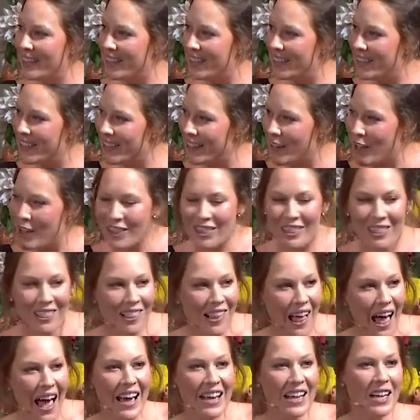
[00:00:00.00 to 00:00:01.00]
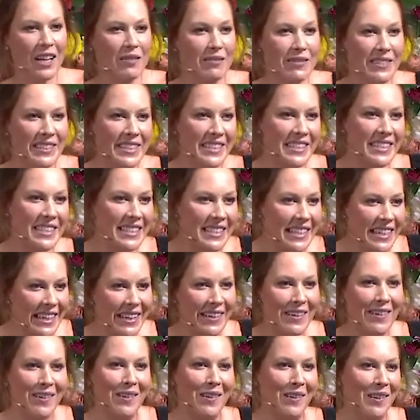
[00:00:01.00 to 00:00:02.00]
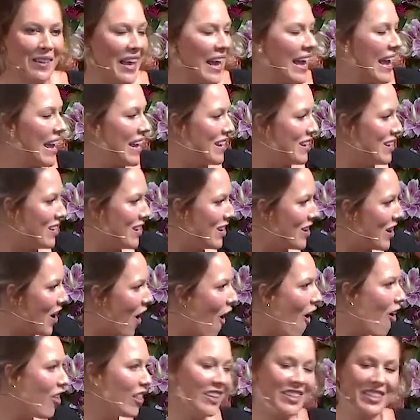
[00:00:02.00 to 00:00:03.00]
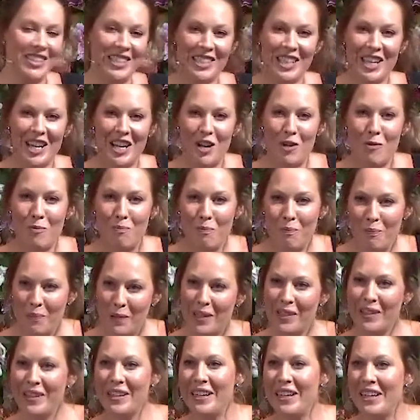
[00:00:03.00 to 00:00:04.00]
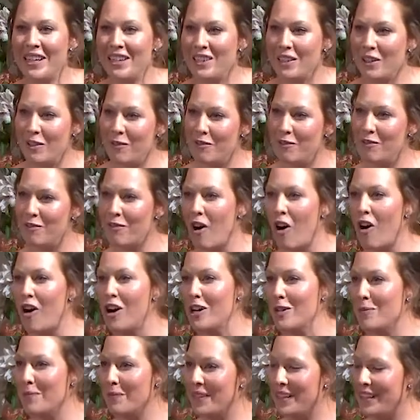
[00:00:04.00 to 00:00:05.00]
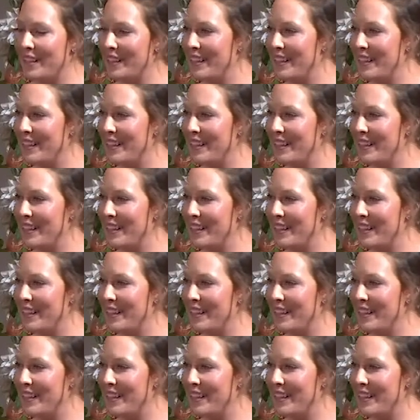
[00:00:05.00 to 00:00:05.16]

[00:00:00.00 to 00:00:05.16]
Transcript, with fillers: the lack of skill and knowledge and ability to farm,